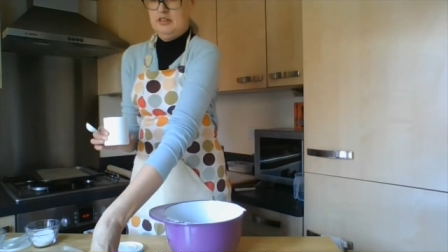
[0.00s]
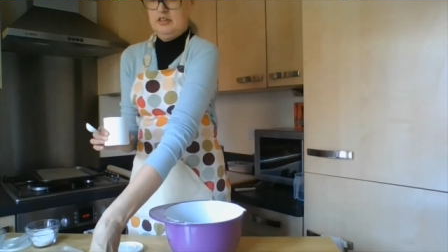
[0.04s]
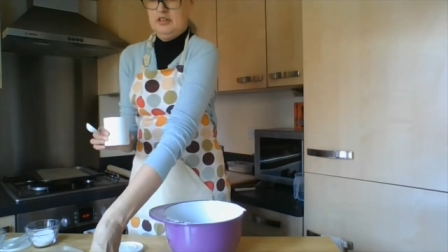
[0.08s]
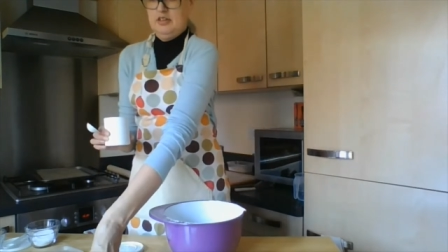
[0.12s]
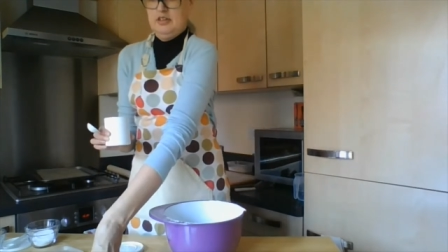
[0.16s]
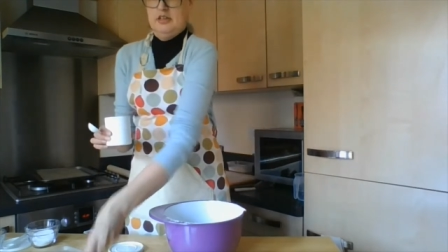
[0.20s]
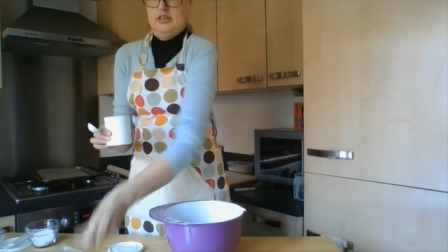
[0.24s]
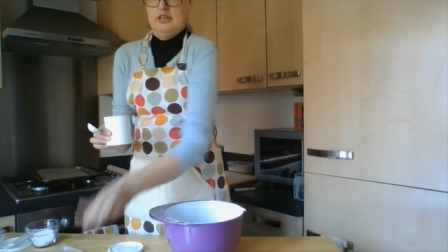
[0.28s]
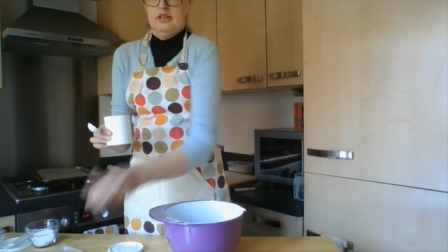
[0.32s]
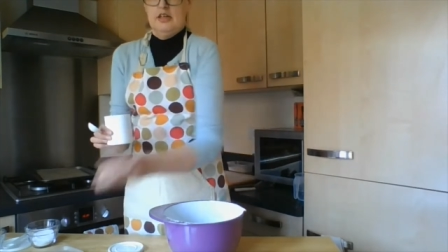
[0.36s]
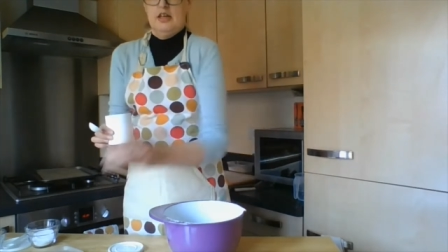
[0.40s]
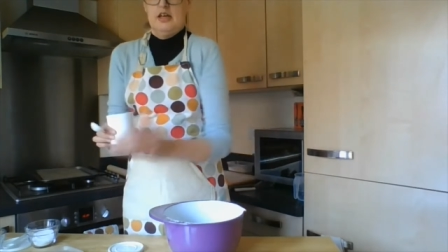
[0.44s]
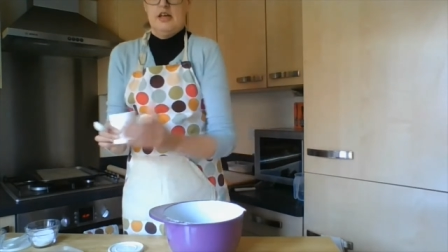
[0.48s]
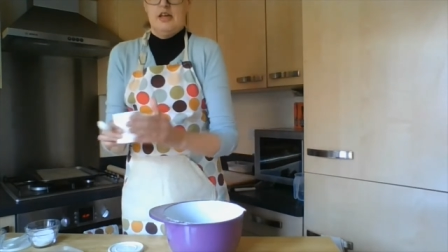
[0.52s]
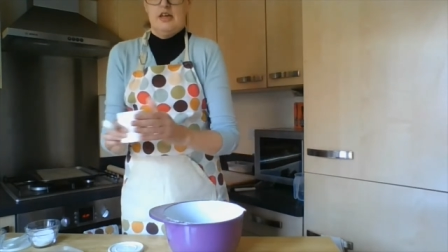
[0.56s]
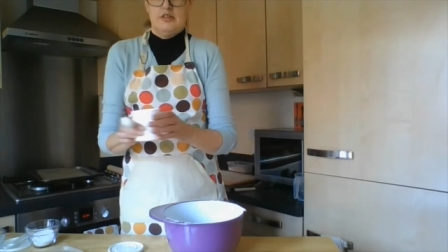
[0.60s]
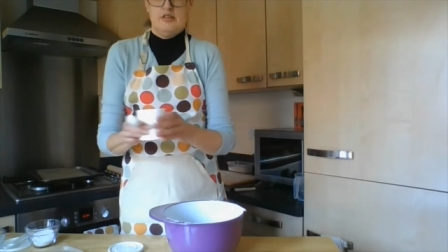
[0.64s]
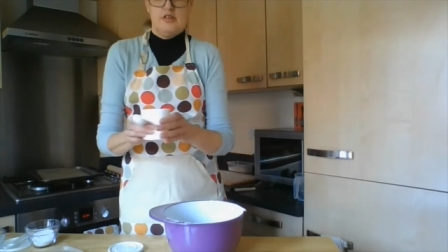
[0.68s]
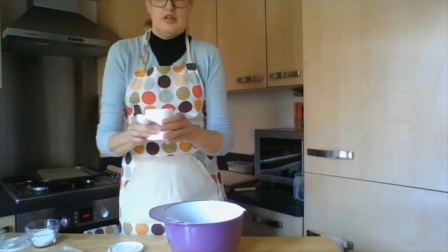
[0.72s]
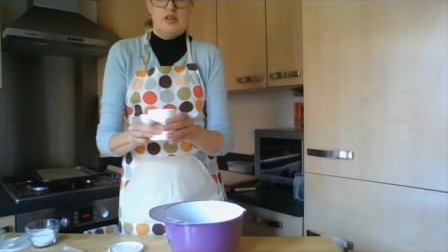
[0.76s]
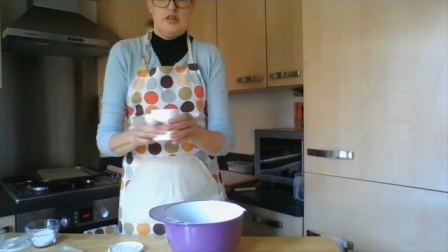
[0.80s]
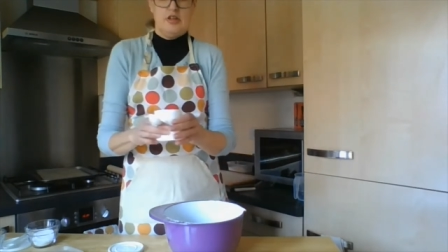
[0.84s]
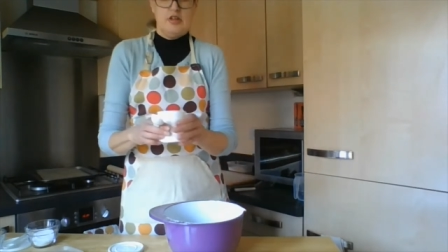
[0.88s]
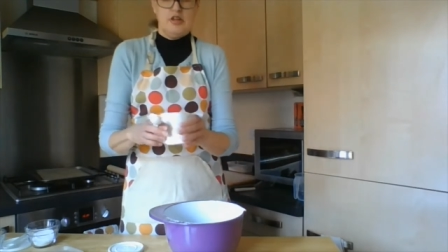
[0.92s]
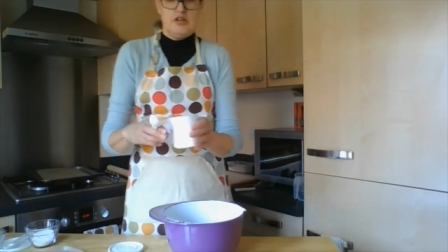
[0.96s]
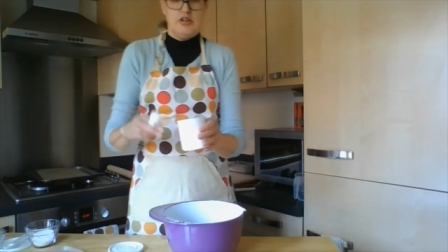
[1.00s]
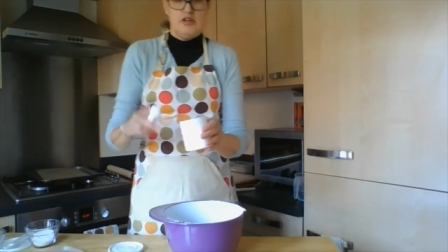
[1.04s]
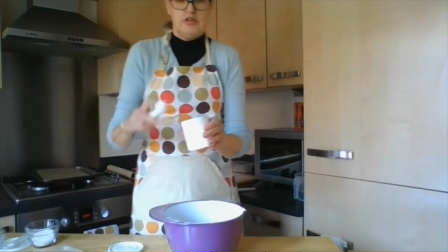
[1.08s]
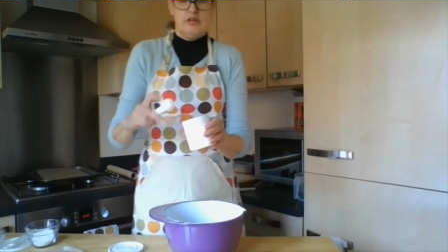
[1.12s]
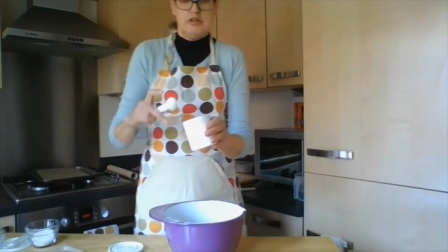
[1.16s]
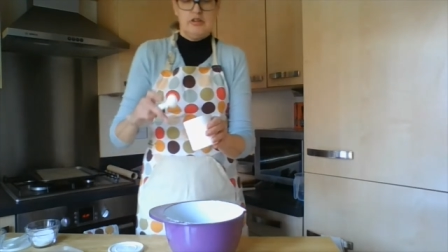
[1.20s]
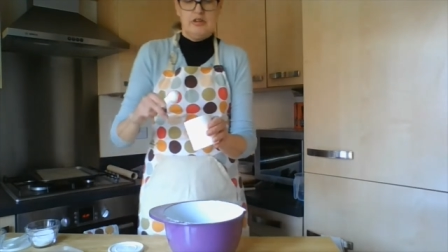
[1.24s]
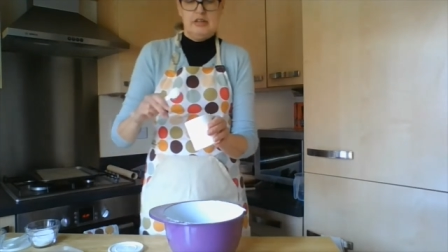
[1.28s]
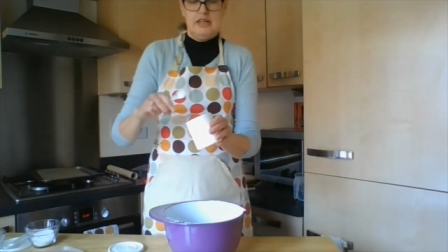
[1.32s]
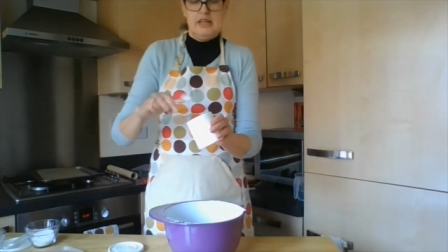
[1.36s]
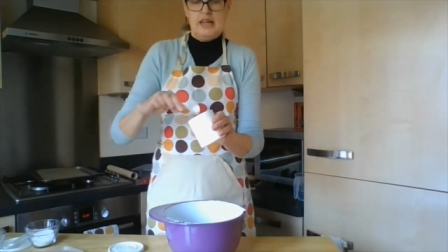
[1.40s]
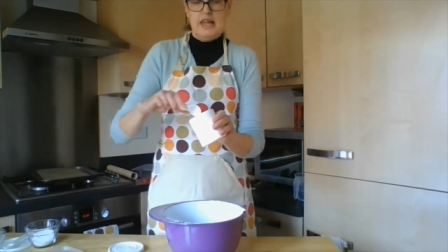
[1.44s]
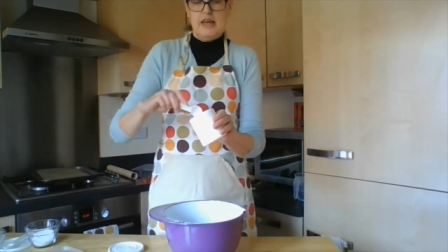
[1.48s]
so that you
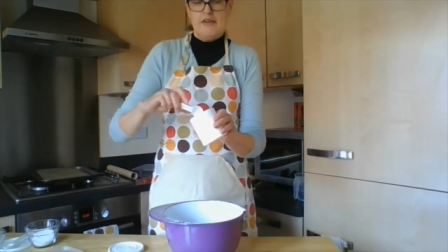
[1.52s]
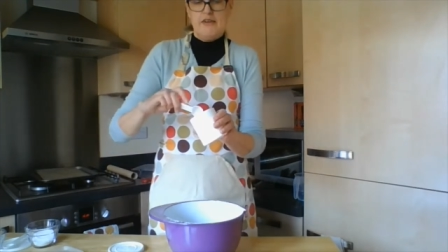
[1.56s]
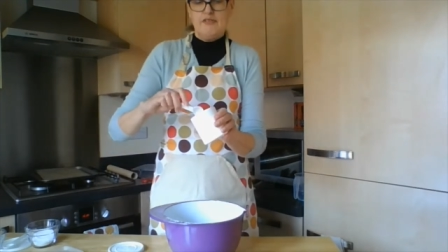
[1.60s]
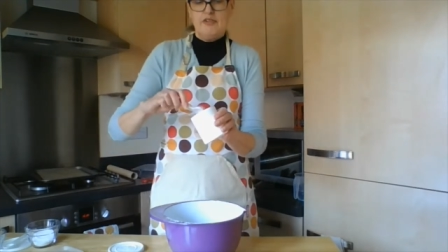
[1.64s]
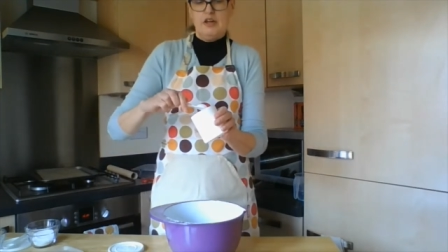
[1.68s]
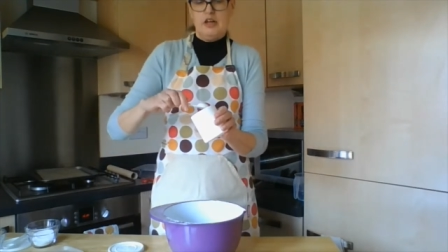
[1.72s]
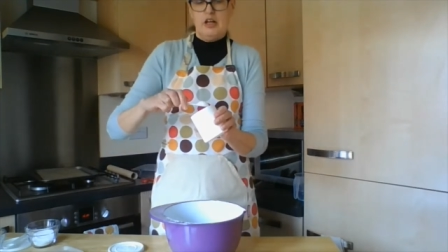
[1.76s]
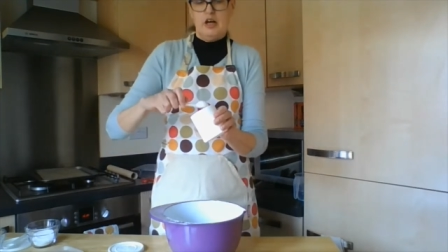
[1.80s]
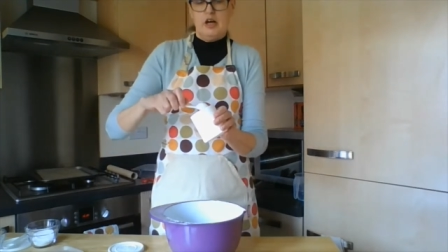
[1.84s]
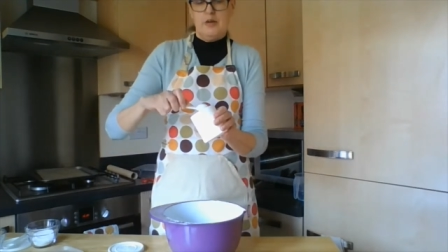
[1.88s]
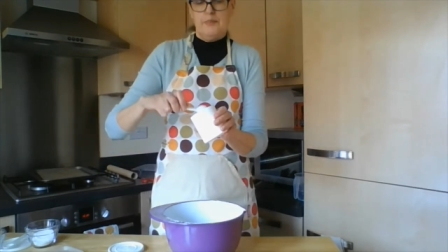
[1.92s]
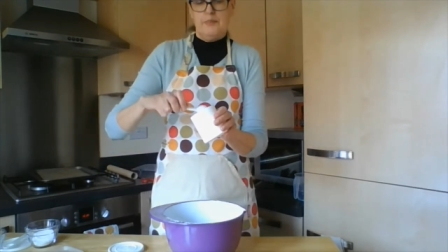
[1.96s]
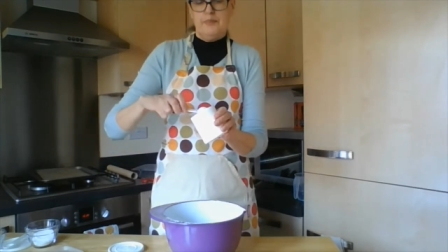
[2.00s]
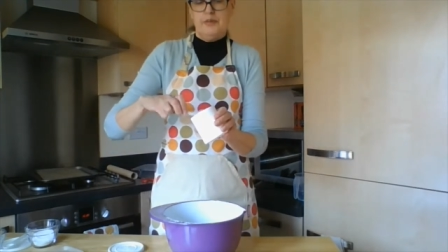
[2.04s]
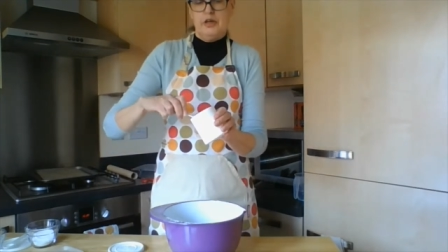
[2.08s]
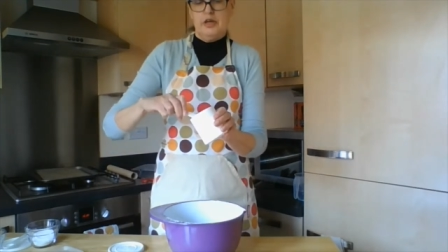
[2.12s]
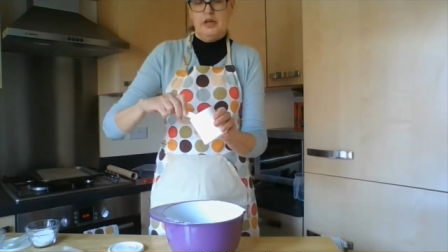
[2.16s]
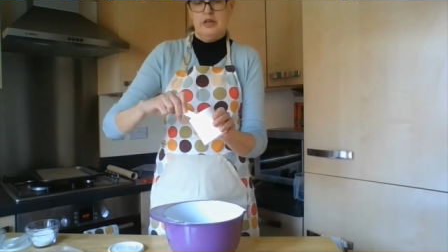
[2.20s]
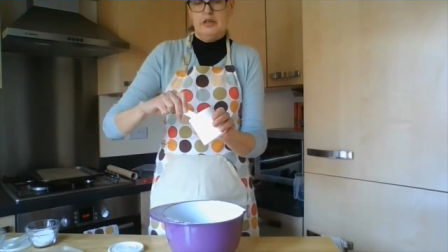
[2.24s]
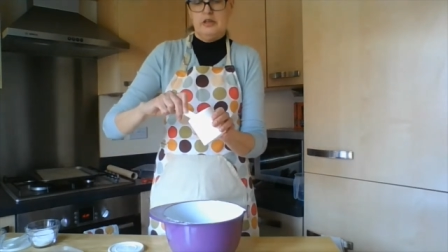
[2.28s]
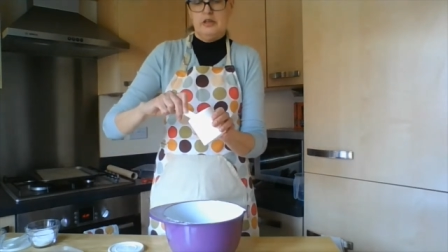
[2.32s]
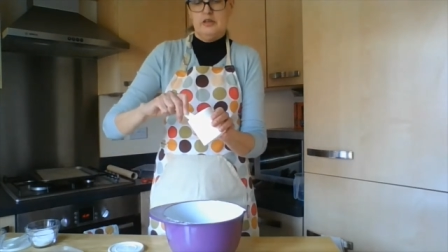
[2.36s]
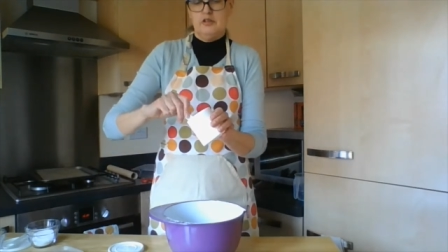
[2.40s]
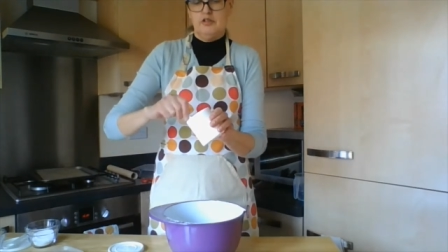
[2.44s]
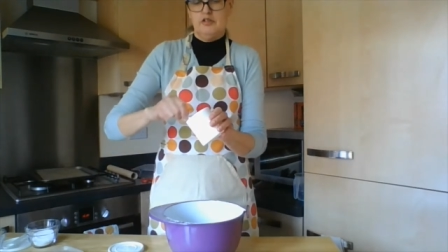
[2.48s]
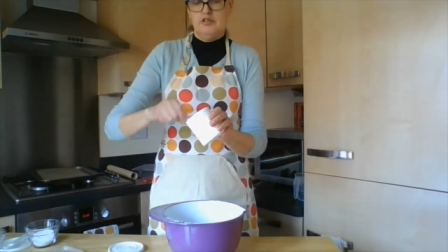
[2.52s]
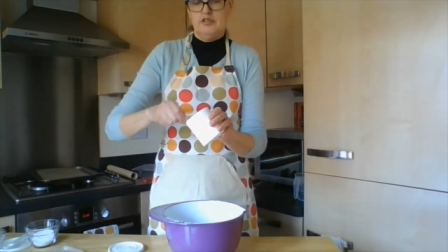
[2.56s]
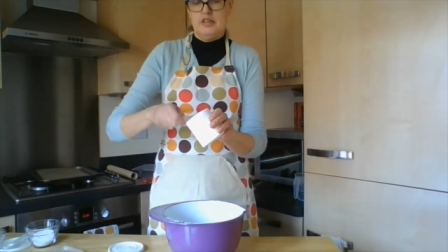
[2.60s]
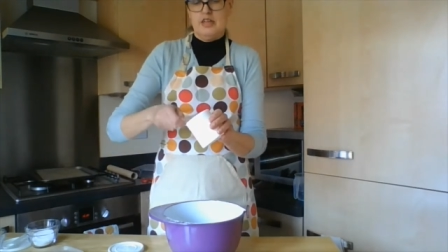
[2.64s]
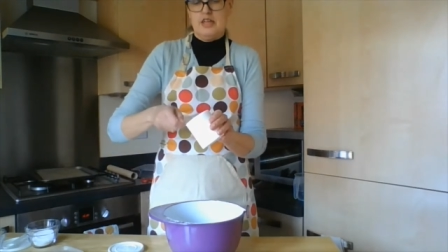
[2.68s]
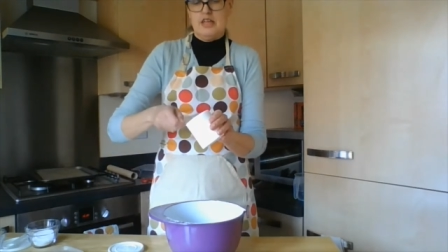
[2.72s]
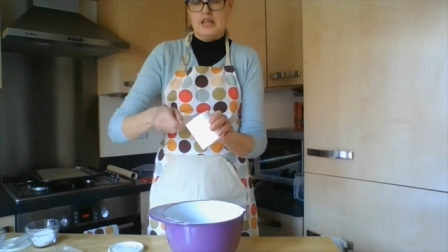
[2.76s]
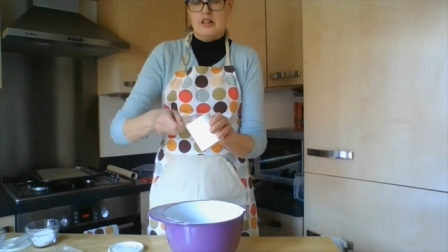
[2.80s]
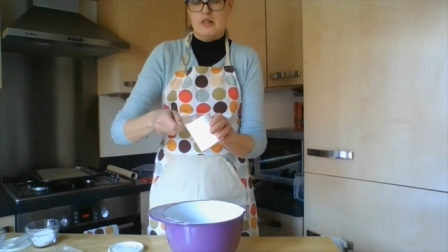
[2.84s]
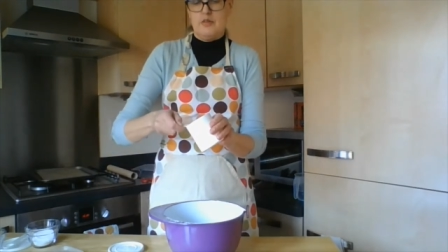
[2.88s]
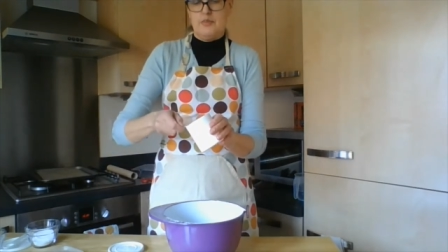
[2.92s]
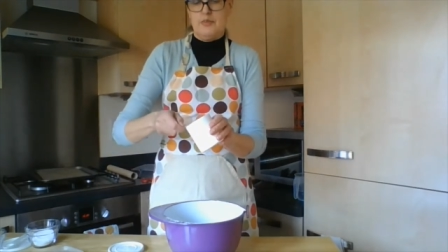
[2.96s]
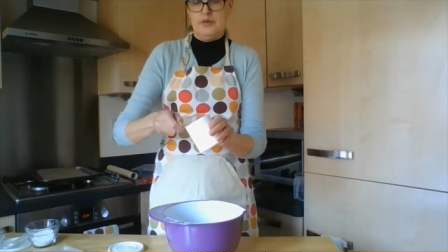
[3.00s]
can level up your
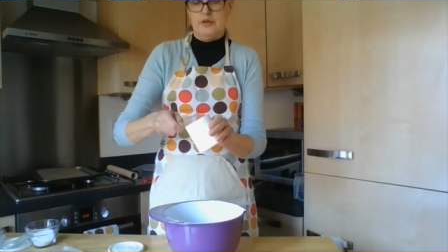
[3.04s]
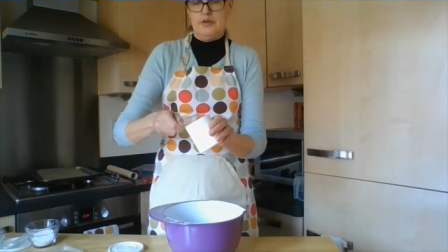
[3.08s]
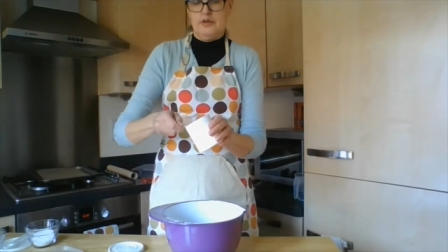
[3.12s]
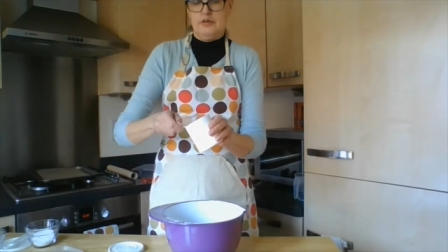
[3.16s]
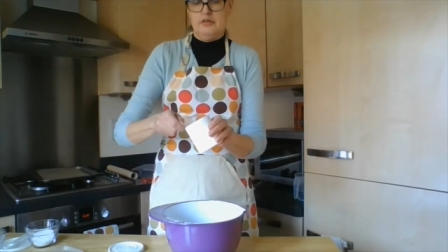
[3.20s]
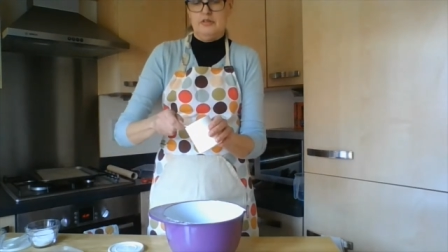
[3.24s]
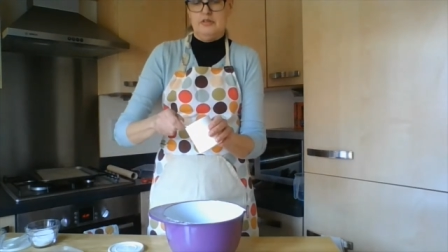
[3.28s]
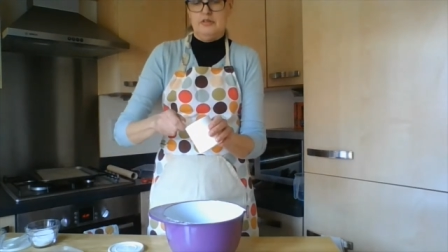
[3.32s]
teaspoon.